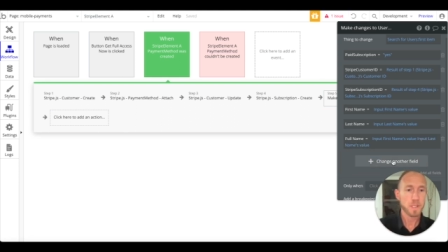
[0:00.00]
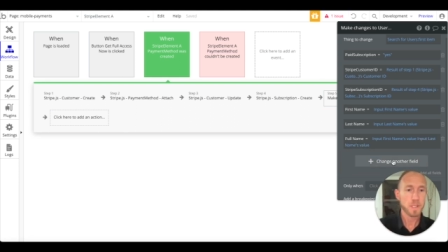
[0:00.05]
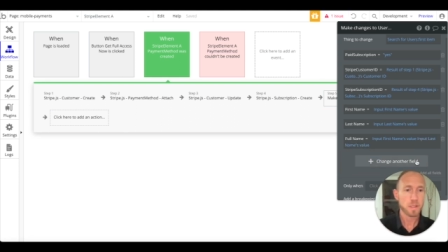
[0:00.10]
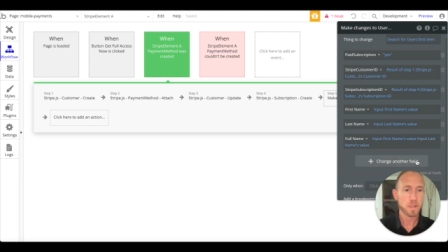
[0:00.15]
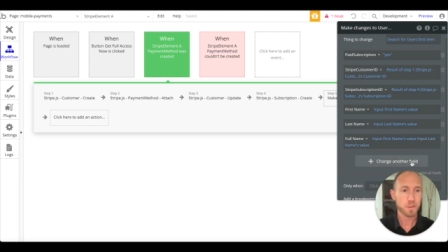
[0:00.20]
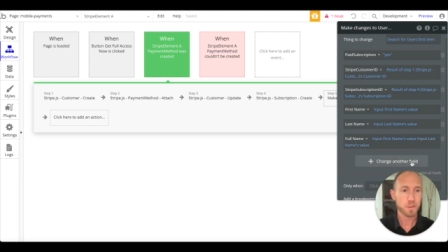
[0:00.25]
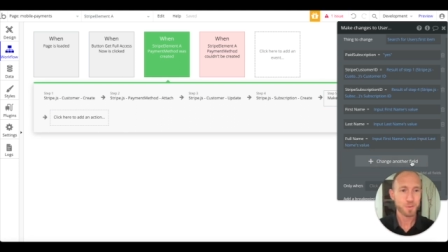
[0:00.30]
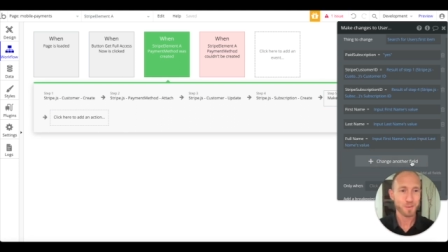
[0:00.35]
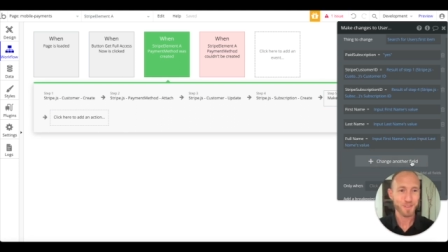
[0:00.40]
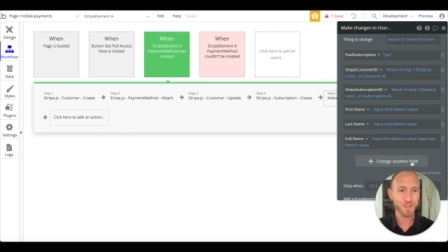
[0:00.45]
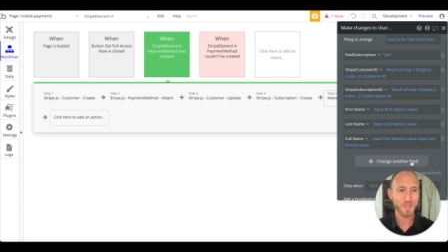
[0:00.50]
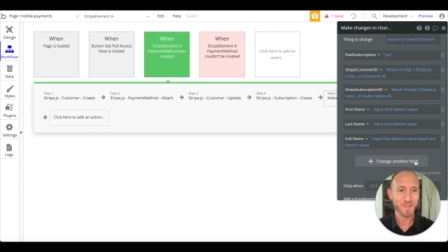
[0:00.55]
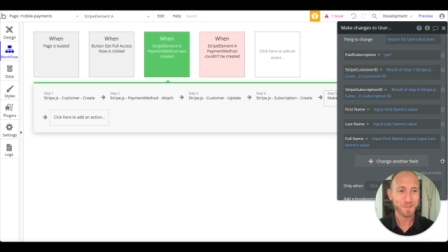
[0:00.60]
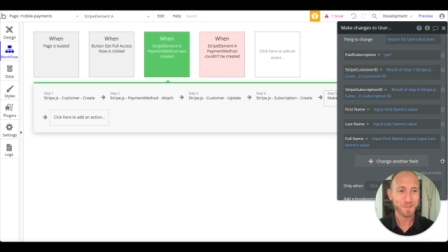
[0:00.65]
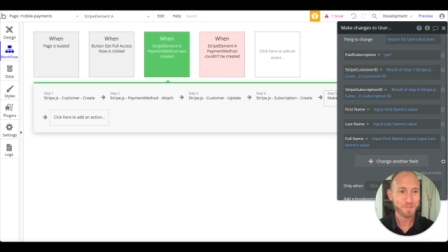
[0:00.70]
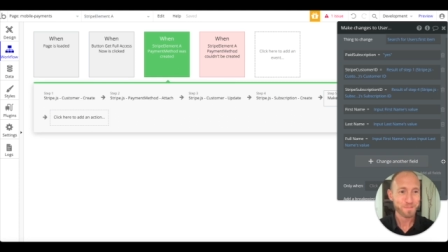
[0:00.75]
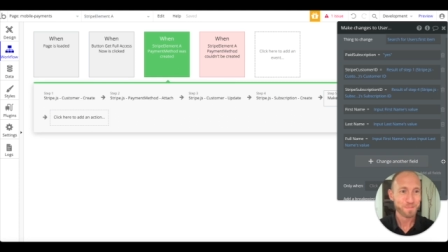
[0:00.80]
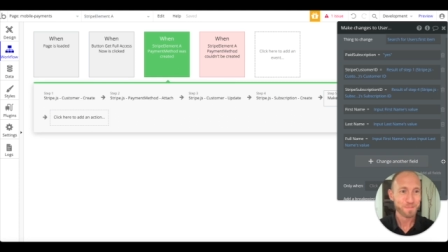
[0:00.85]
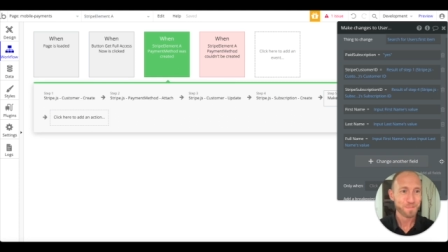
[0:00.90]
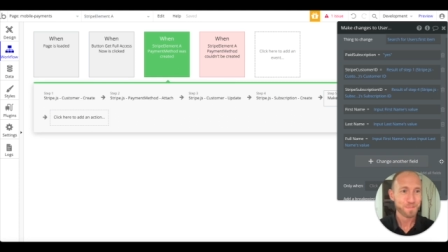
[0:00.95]
Cool.
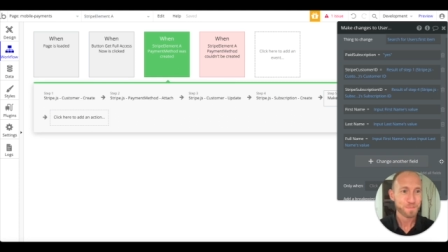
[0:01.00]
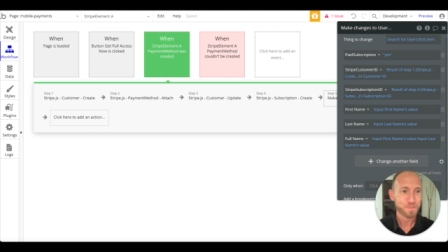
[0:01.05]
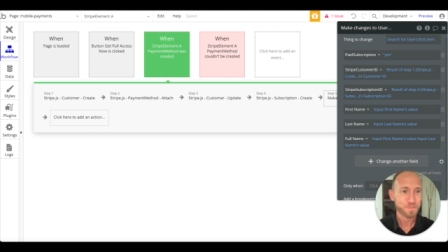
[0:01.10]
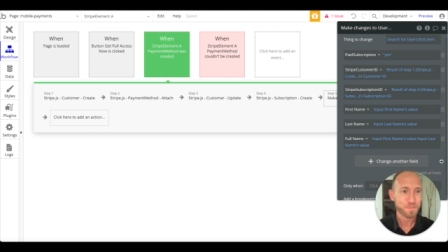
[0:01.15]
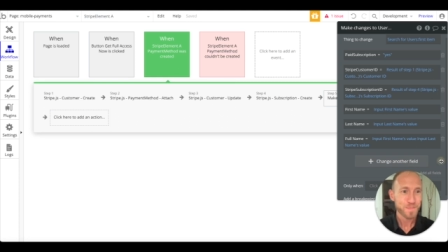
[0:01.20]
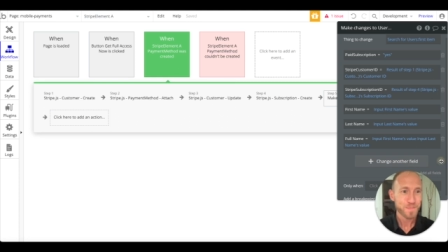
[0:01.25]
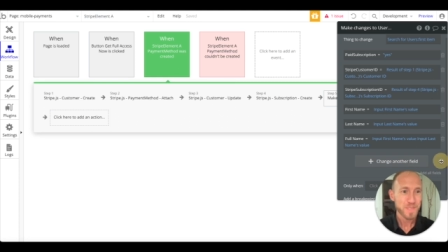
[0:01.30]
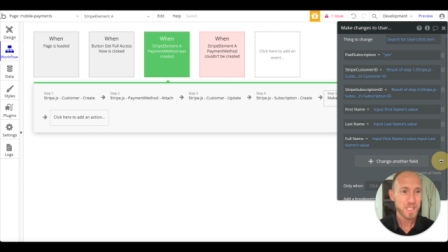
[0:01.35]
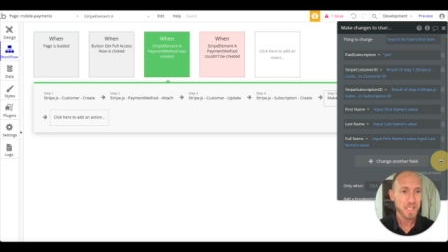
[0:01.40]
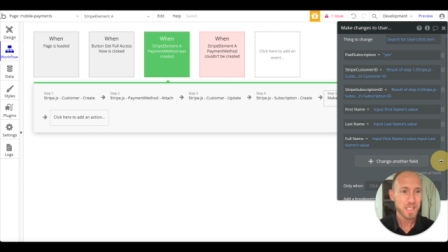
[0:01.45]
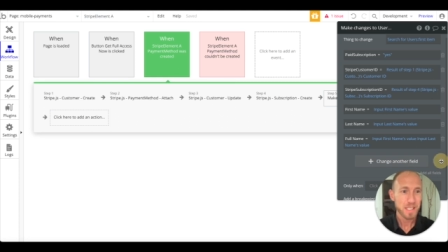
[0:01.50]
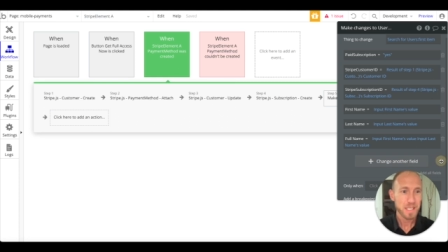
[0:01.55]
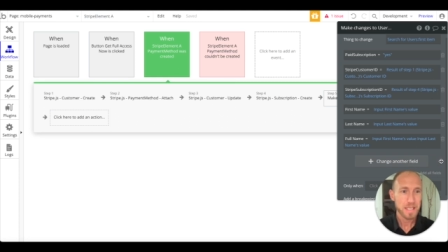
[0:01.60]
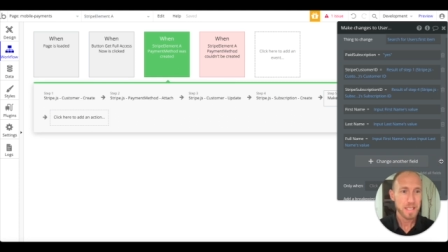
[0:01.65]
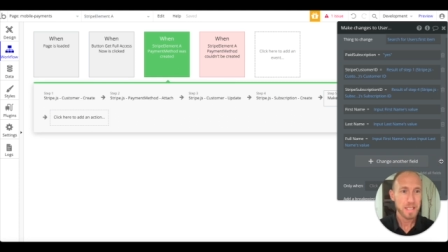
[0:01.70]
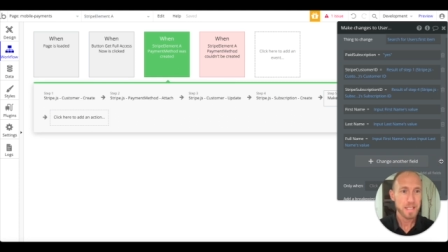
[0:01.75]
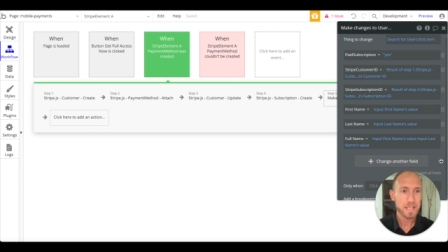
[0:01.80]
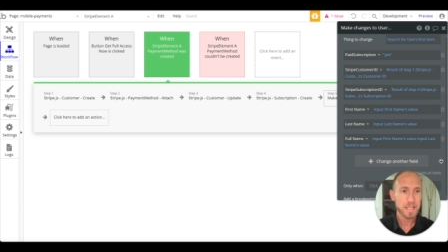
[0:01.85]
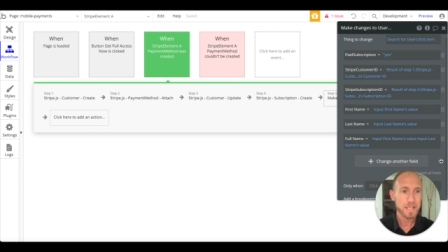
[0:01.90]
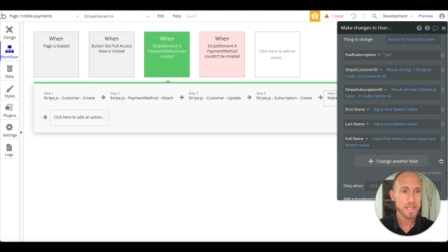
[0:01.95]

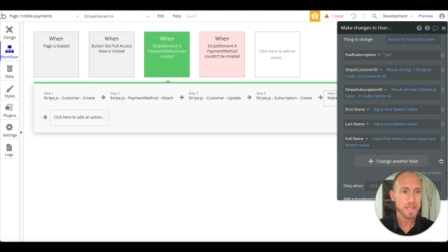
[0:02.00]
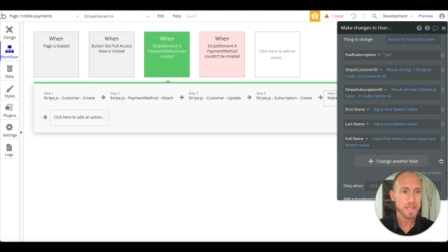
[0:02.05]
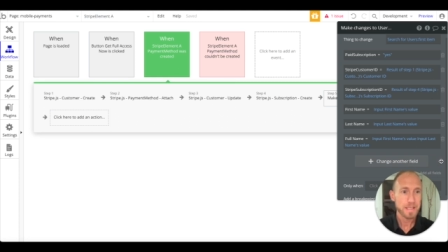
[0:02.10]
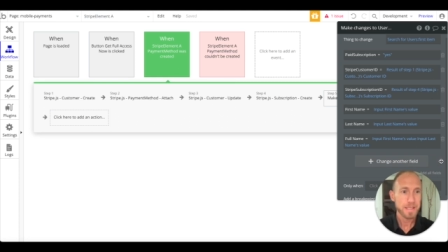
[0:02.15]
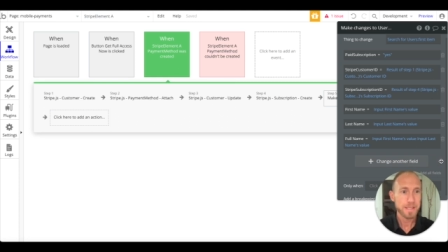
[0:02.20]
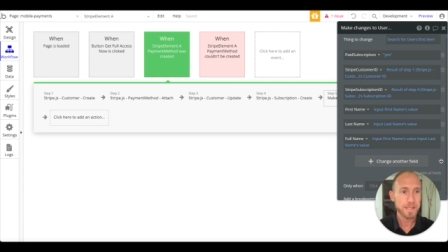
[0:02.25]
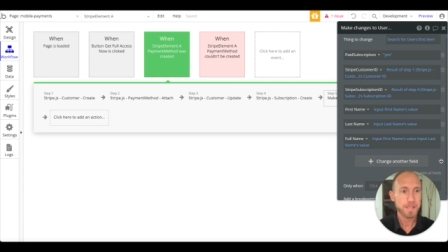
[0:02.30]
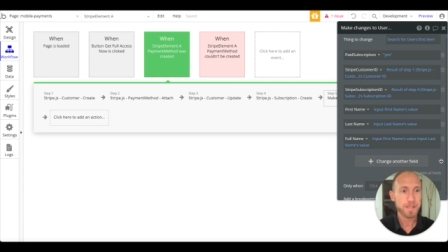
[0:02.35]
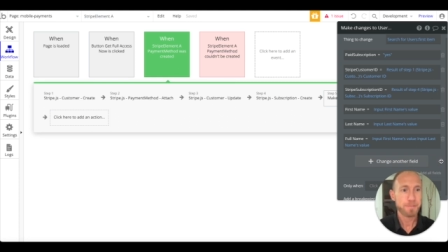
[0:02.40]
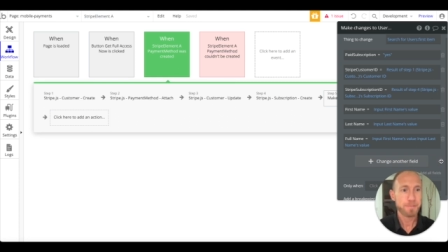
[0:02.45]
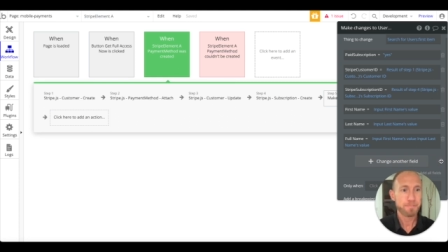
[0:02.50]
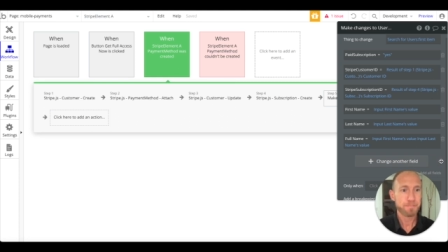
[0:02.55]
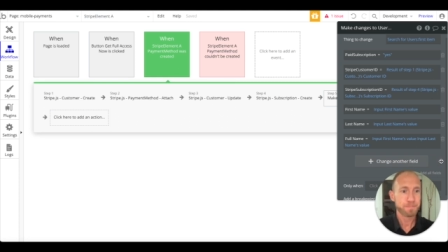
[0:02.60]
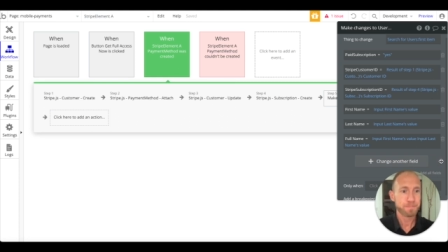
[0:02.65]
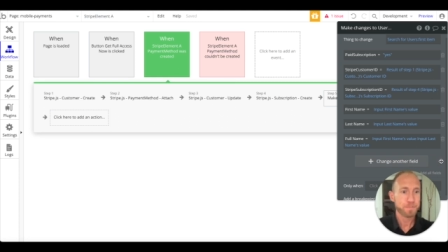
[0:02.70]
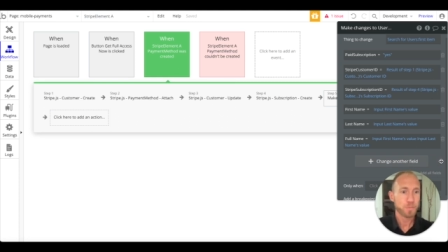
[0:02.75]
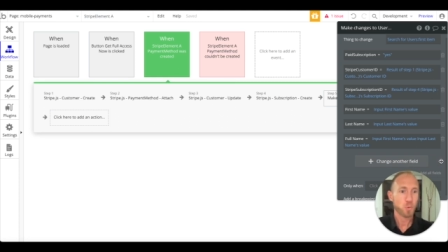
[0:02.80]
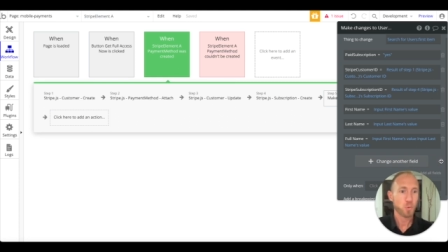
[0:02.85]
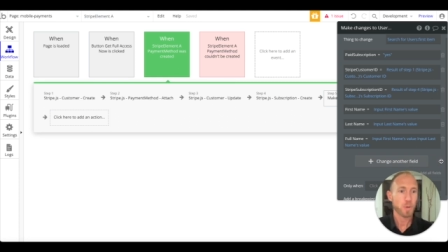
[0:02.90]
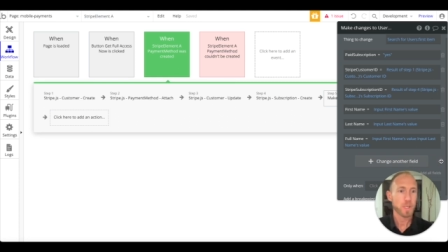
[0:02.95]
Um,
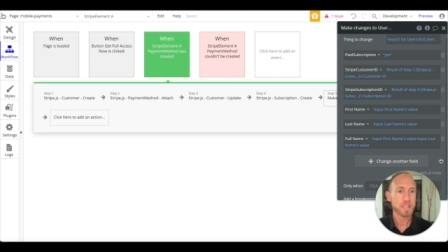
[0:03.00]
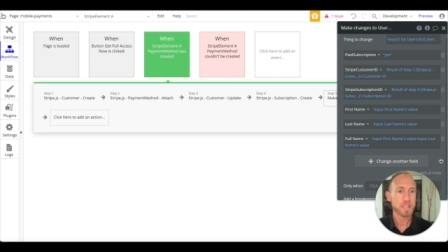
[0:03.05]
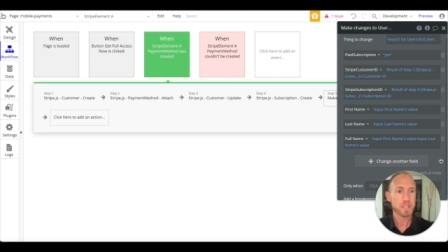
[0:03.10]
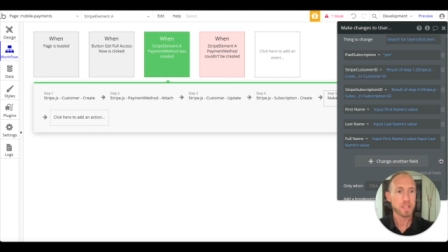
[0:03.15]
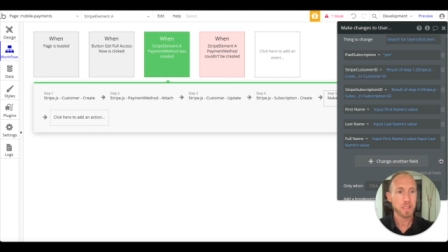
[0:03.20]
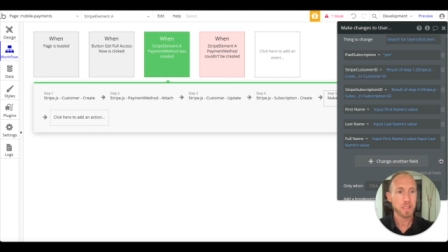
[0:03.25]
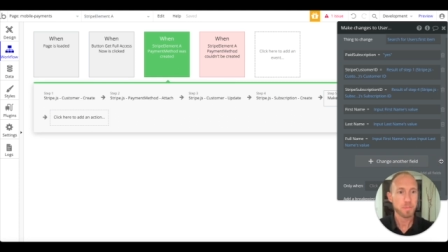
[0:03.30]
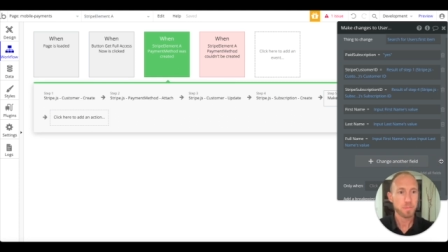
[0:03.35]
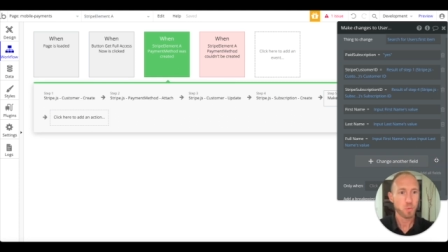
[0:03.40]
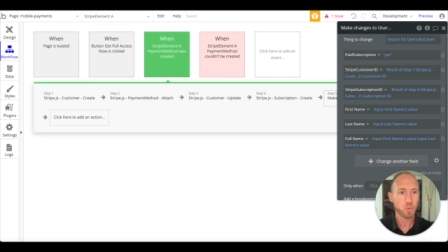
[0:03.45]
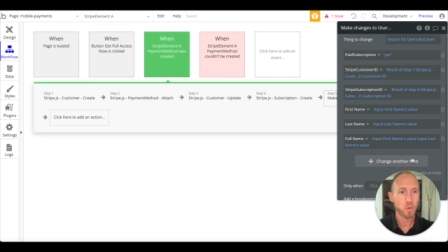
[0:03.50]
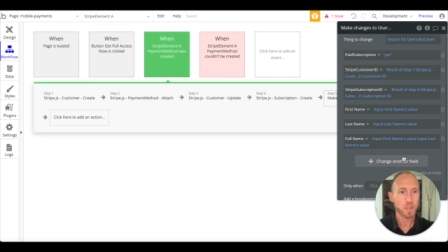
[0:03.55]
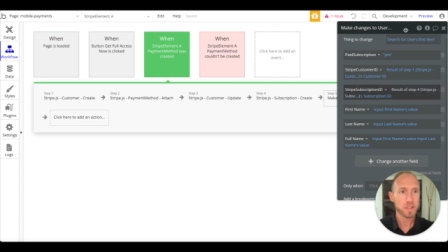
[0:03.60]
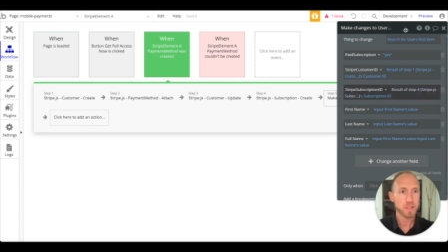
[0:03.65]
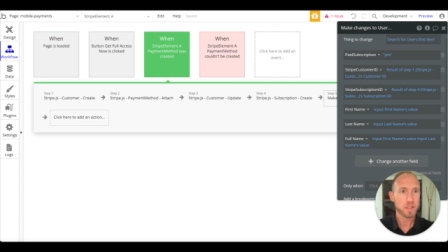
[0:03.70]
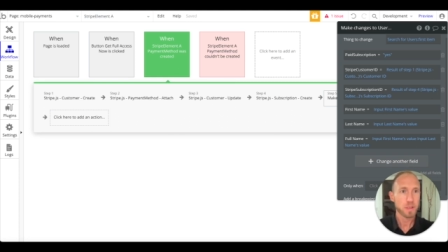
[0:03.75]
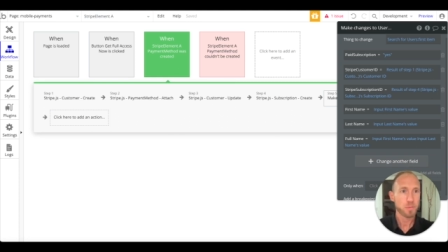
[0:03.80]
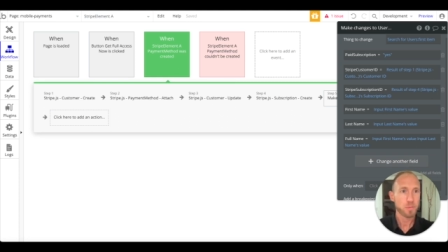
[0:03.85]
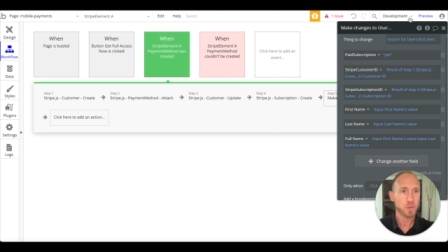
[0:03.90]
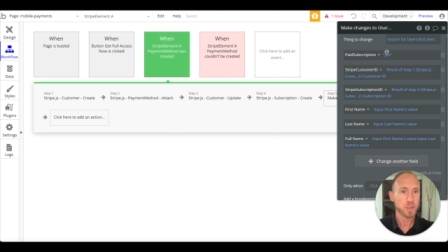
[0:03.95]
what's up, what's
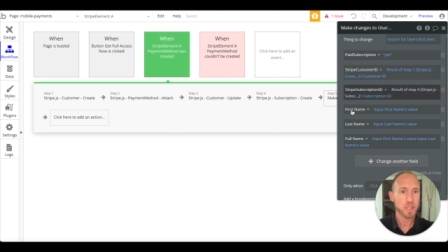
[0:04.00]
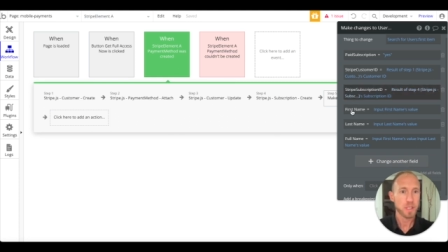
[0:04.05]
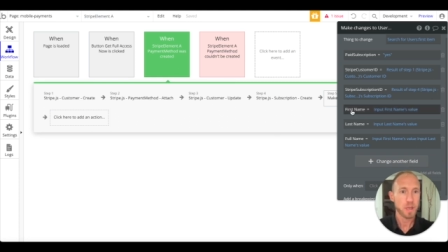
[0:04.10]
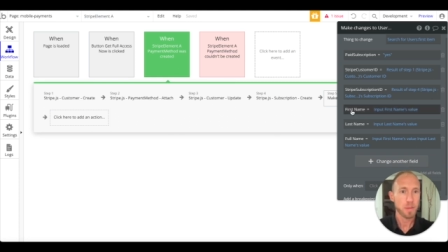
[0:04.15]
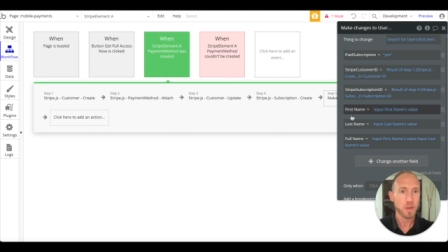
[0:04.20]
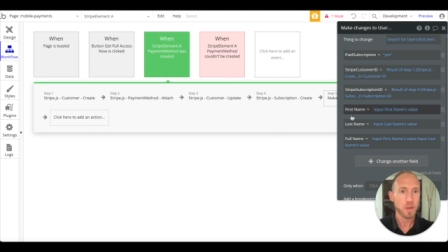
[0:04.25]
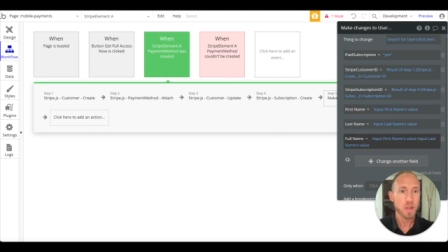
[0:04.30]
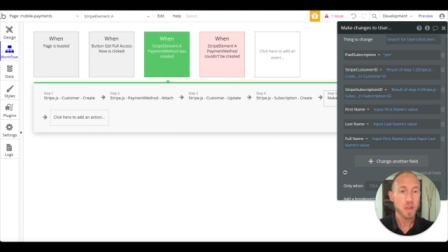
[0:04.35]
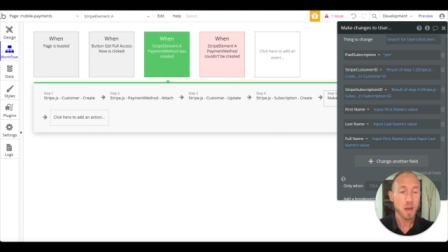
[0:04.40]
up, what's up?